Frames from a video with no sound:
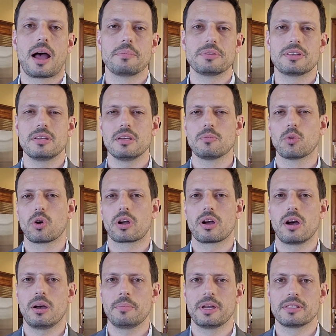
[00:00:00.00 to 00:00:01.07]
I'm seeing more
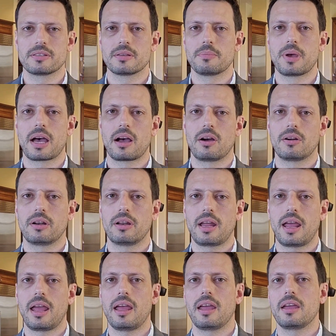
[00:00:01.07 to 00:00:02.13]
comments about,
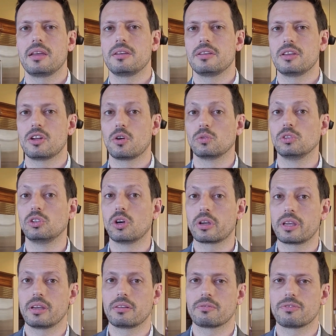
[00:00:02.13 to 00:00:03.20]
hey,
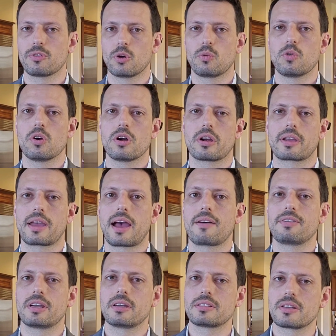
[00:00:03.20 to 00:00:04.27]
looking for work,
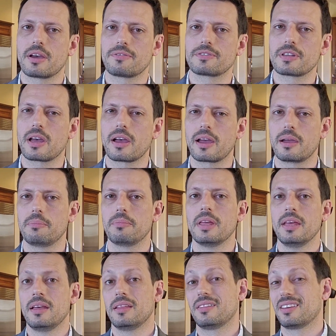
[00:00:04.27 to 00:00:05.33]
having a tough time,
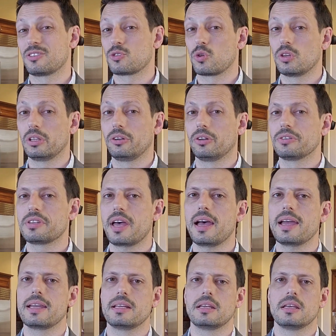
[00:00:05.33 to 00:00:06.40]
things are a little
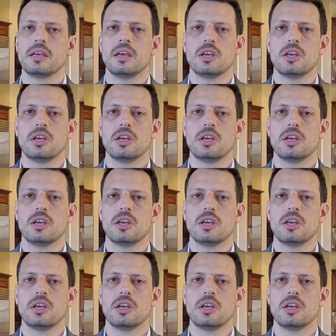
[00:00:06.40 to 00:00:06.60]
tight.